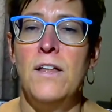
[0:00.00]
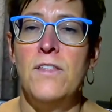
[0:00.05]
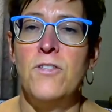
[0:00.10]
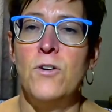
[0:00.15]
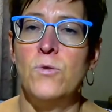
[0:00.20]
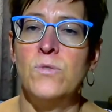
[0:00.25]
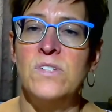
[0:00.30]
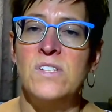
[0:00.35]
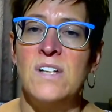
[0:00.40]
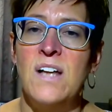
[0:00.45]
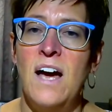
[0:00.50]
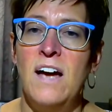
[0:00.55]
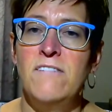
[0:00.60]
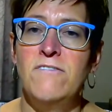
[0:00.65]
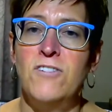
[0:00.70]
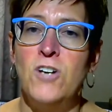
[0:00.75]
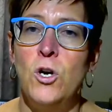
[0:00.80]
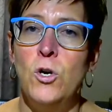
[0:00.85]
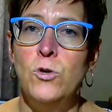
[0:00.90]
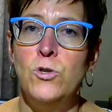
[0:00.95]
those
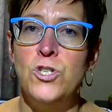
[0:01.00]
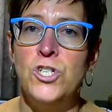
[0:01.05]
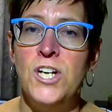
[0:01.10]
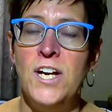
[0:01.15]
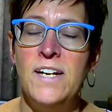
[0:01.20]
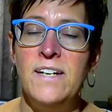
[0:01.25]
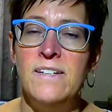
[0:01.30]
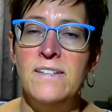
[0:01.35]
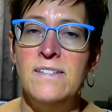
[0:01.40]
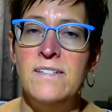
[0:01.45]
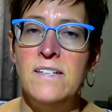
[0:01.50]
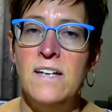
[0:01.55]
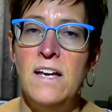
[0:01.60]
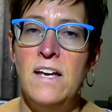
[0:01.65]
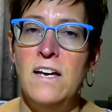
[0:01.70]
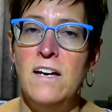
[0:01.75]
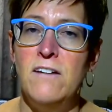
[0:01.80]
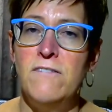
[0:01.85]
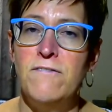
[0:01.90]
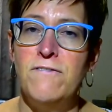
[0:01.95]
live coachings
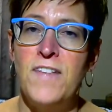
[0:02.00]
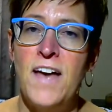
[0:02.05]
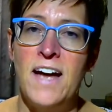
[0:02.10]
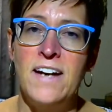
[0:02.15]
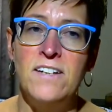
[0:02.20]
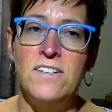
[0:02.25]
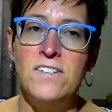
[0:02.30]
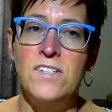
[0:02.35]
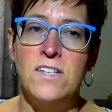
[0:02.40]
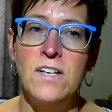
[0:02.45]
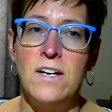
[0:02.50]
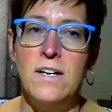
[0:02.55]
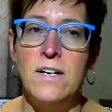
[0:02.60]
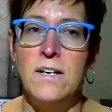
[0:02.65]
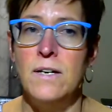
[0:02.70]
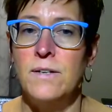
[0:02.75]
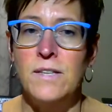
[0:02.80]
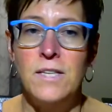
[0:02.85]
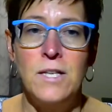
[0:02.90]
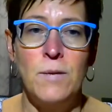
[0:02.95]
if that is
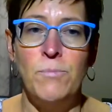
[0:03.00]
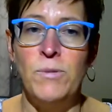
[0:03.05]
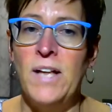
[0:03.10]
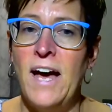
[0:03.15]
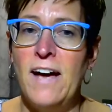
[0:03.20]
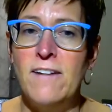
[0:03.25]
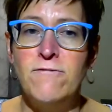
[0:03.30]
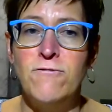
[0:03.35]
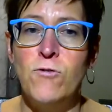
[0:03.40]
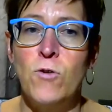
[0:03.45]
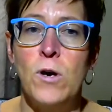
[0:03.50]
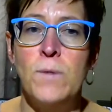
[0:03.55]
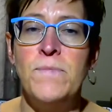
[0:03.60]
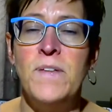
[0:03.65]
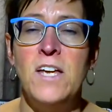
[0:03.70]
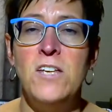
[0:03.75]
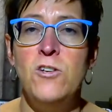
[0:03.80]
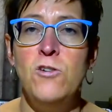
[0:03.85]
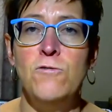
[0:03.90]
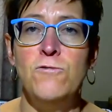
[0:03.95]
the platform
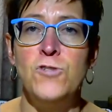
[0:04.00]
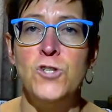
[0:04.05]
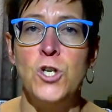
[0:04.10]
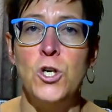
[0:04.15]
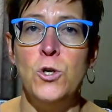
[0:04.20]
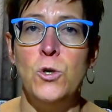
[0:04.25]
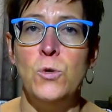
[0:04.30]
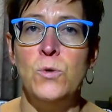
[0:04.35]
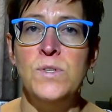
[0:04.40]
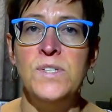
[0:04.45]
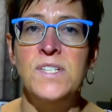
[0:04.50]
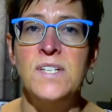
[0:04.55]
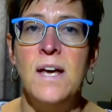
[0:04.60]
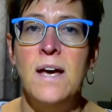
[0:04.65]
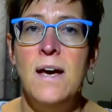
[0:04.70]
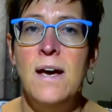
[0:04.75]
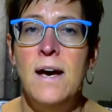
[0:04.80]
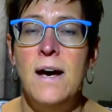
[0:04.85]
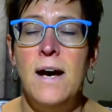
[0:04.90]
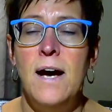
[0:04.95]
that you've chose.
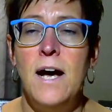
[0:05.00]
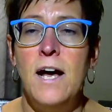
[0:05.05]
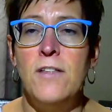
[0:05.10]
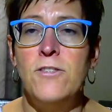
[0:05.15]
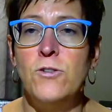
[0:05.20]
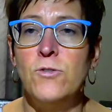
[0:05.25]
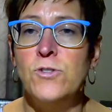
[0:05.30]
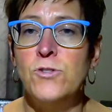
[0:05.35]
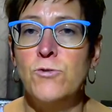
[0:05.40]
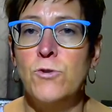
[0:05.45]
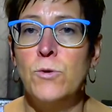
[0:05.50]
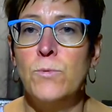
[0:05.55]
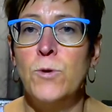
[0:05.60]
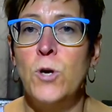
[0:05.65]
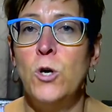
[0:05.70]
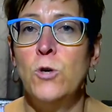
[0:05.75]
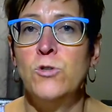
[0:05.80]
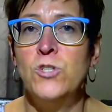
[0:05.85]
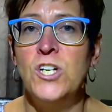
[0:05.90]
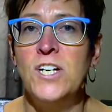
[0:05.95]
Those group
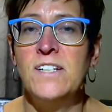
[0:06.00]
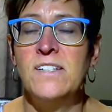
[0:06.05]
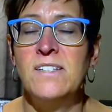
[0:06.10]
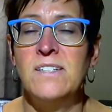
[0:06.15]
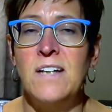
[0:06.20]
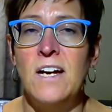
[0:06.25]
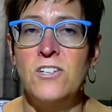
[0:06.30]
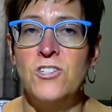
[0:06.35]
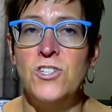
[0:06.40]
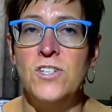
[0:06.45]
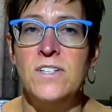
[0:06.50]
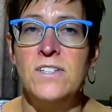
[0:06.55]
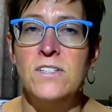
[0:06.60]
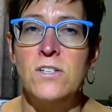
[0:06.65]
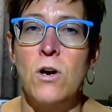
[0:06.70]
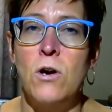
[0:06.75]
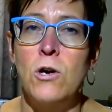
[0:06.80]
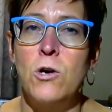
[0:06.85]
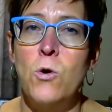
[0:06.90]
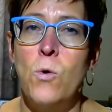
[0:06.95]
coaching sessions
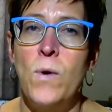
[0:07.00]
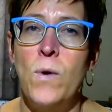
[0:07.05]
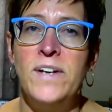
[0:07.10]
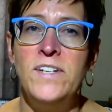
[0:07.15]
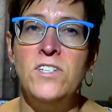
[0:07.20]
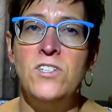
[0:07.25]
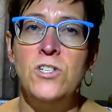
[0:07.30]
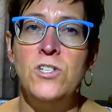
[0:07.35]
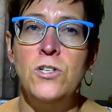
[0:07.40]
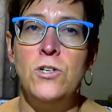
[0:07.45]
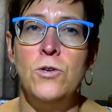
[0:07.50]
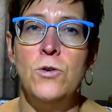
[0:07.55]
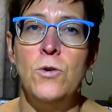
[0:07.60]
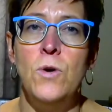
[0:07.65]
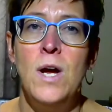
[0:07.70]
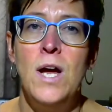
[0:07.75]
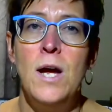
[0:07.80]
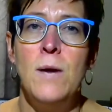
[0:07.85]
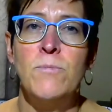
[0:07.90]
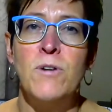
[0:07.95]
are going to
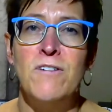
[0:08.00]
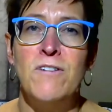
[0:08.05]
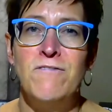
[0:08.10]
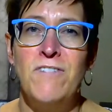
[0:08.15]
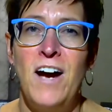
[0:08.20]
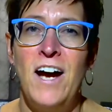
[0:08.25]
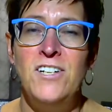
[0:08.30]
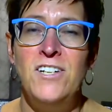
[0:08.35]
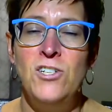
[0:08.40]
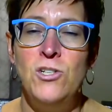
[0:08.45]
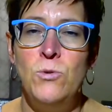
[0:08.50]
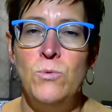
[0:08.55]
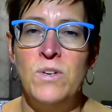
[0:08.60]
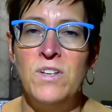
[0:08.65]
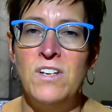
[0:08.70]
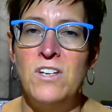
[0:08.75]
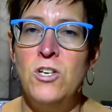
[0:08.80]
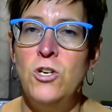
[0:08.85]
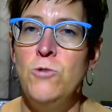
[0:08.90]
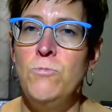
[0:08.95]
provide you with
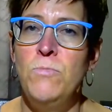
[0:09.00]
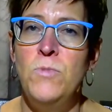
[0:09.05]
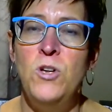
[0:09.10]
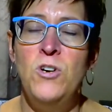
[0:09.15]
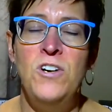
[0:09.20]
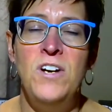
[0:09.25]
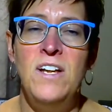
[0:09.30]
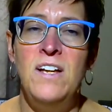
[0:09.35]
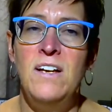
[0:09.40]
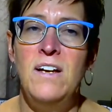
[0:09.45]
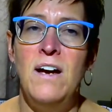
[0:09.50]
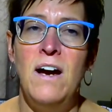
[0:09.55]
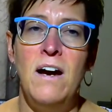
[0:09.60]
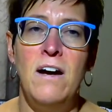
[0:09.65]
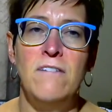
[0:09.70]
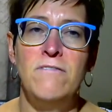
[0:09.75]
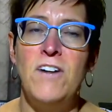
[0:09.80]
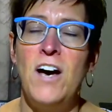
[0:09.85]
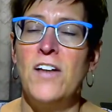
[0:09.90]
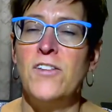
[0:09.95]
a community
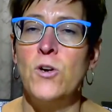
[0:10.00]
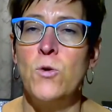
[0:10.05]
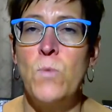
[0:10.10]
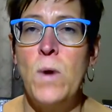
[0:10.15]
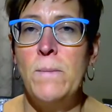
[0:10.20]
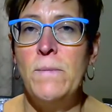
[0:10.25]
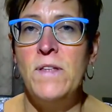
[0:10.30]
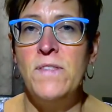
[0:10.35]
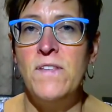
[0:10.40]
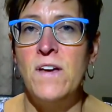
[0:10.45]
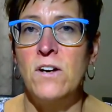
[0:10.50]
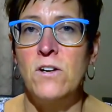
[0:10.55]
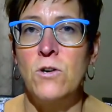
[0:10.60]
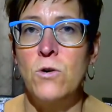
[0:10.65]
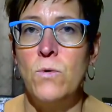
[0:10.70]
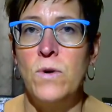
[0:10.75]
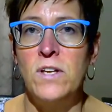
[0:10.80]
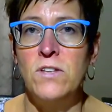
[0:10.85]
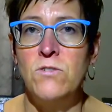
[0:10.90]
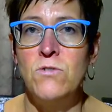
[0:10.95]
of other women that are
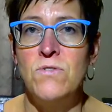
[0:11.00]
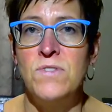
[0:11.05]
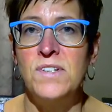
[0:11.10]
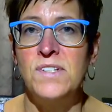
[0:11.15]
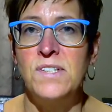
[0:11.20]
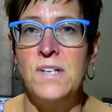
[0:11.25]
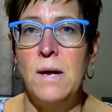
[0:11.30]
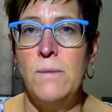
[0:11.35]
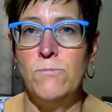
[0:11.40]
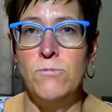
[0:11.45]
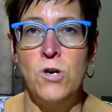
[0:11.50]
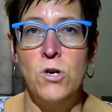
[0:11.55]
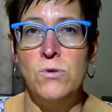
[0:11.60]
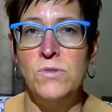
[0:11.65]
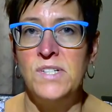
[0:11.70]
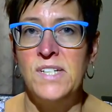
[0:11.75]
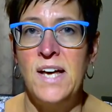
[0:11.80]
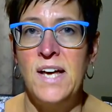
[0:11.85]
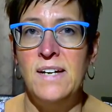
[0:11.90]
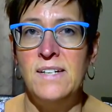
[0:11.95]
going through the same
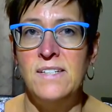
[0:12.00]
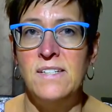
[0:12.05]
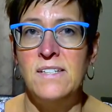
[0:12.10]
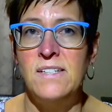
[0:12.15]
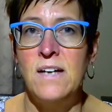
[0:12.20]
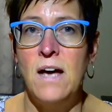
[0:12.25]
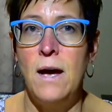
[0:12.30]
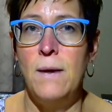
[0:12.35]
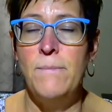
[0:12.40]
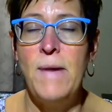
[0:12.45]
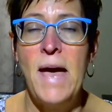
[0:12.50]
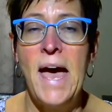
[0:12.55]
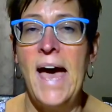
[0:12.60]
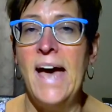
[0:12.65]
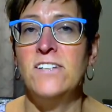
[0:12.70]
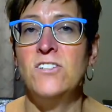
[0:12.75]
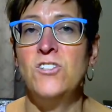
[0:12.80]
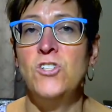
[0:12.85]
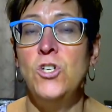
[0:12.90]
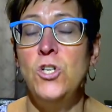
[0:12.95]
process
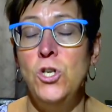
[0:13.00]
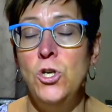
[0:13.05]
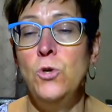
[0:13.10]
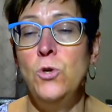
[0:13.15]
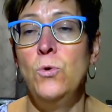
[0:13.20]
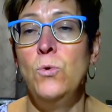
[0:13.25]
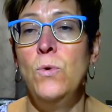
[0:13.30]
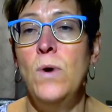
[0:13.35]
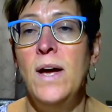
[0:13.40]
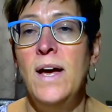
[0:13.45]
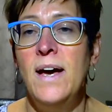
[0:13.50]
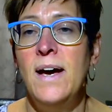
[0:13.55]
as you.